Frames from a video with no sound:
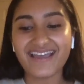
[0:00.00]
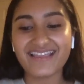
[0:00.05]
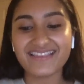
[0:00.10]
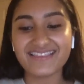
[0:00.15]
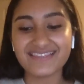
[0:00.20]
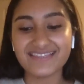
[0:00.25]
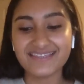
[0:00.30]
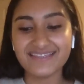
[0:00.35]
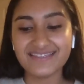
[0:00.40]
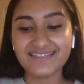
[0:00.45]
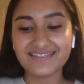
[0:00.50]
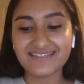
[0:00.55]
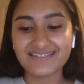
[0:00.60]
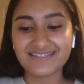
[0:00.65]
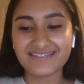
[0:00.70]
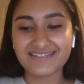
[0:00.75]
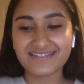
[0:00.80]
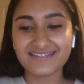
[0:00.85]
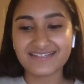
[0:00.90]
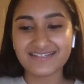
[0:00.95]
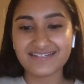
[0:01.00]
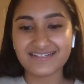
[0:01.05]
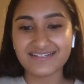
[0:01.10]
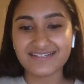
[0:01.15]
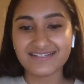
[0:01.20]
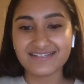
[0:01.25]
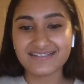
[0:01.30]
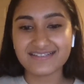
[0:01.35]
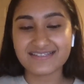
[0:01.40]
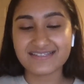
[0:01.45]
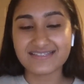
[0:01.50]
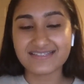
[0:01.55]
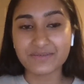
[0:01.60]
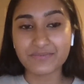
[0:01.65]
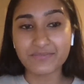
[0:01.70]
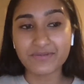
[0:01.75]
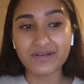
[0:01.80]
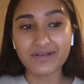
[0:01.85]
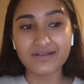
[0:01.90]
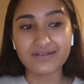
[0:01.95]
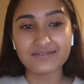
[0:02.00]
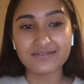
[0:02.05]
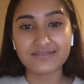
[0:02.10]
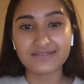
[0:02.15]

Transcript: I think it's Symba.